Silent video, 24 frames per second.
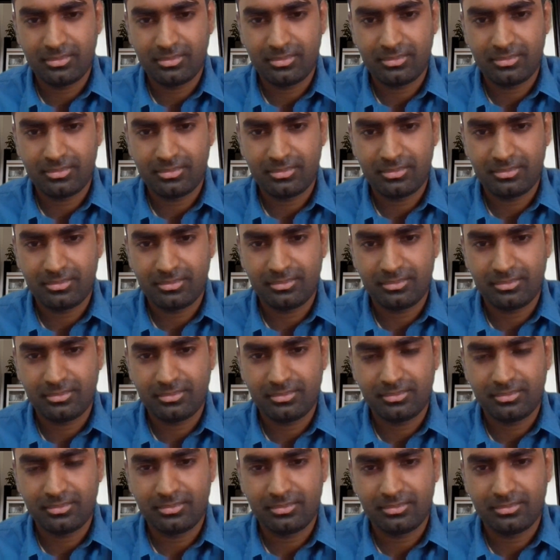
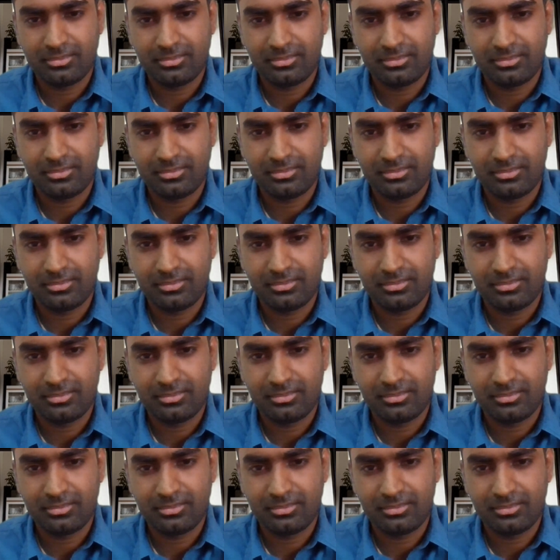
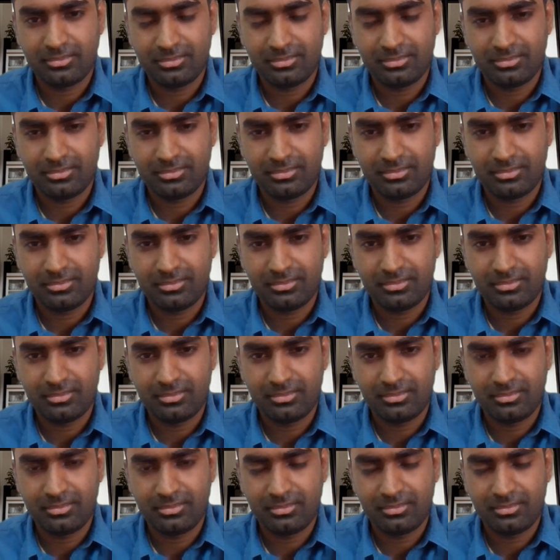
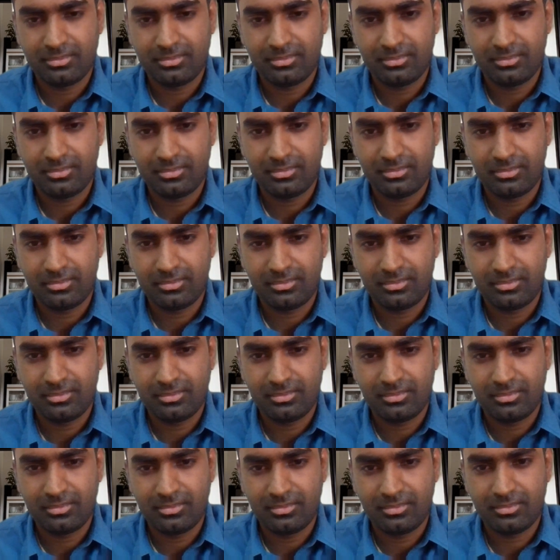
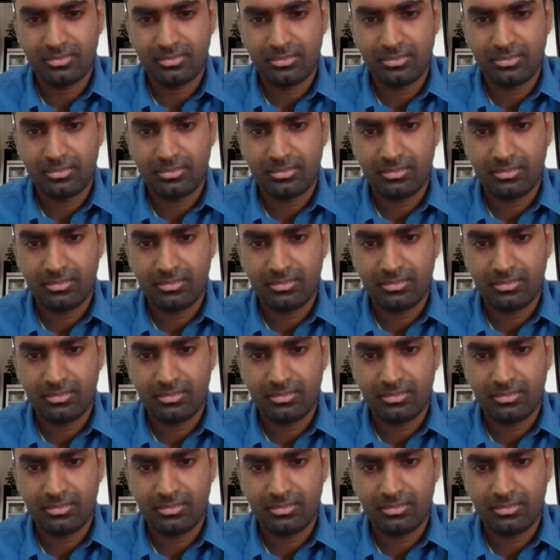(not speaking)